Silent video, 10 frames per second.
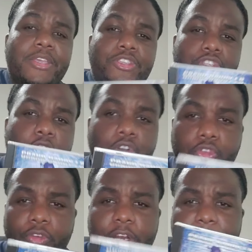So
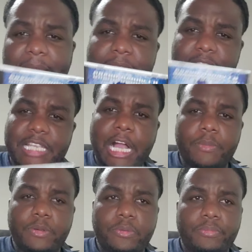during the making of this
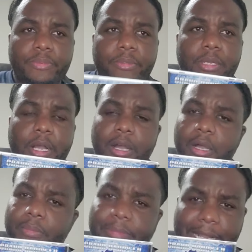album,
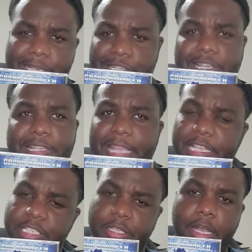like I said, they
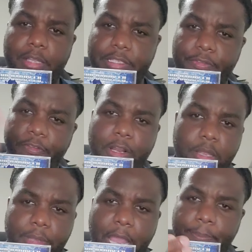
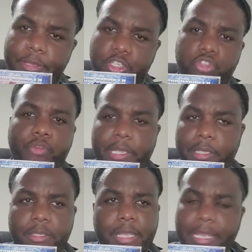developed Epic
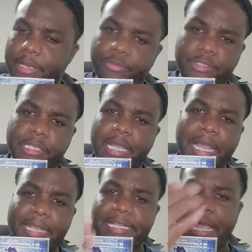Street, and there was a
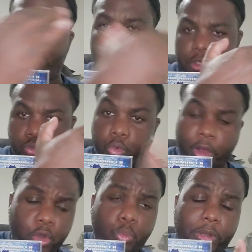guy that was
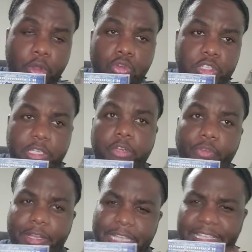working with Cold Chillin'
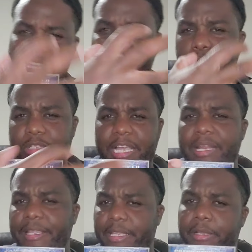Records. I think he was kind
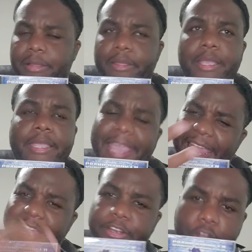of like the
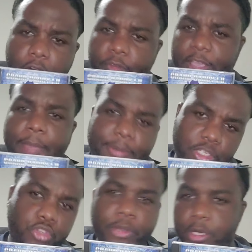A&R of Epic
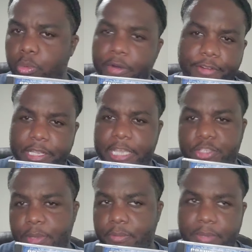Street or whatever the
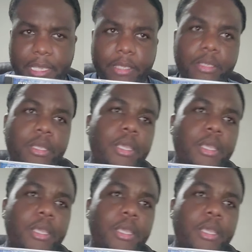case may be.